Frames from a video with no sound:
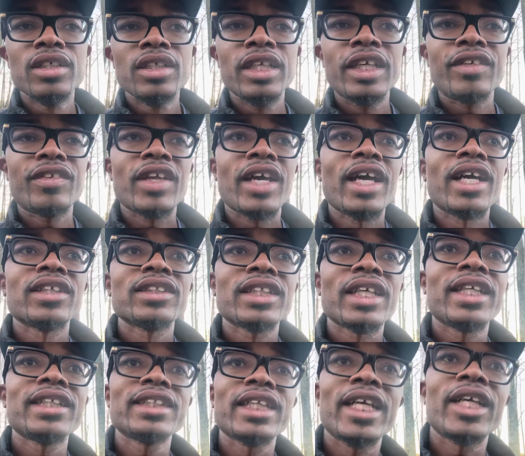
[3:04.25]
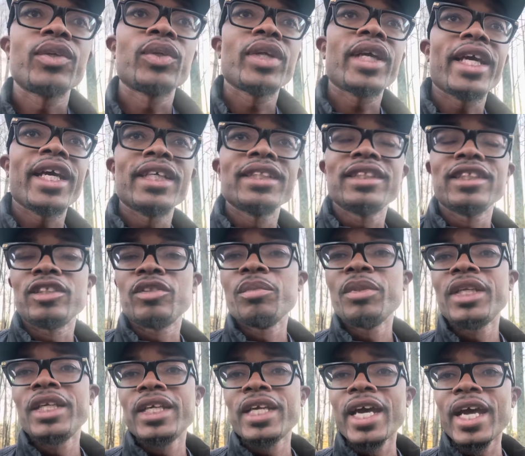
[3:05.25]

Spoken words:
If the house has equity as is, meaning